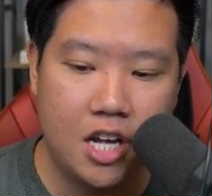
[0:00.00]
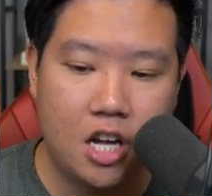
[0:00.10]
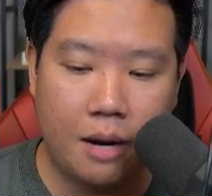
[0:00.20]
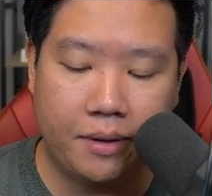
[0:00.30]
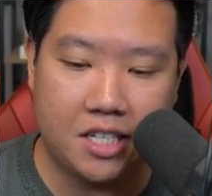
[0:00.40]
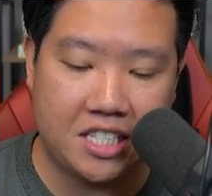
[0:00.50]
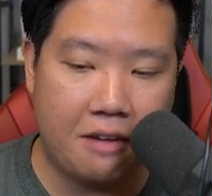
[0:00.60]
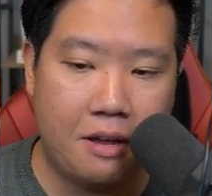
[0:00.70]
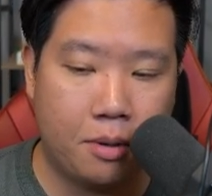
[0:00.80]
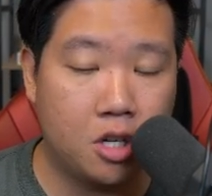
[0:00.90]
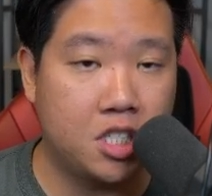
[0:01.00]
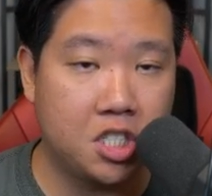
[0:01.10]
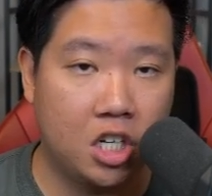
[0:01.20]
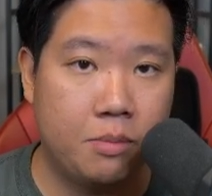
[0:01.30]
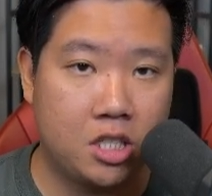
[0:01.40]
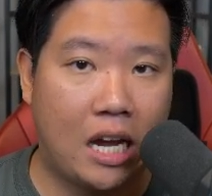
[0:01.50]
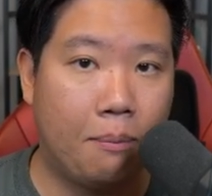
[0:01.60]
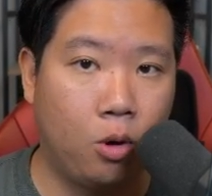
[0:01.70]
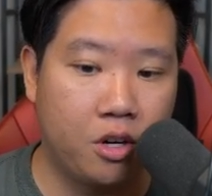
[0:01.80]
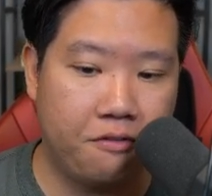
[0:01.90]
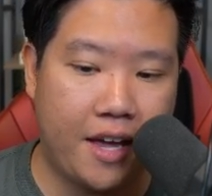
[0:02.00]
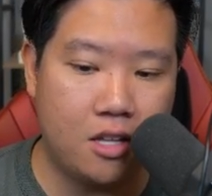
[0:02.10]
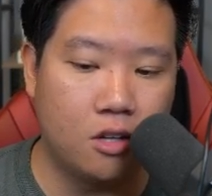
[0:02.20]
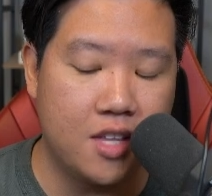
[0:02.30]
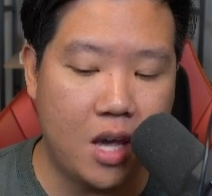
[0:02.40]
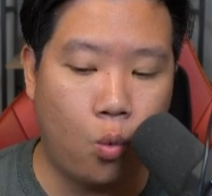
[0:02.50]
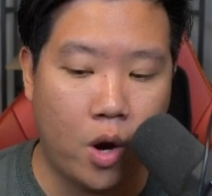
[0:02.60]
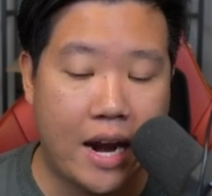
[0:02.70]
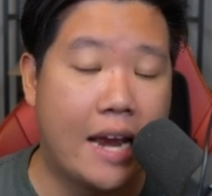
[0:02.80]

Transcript: I'm going to save it because there's going to be Top Lord event on day 1.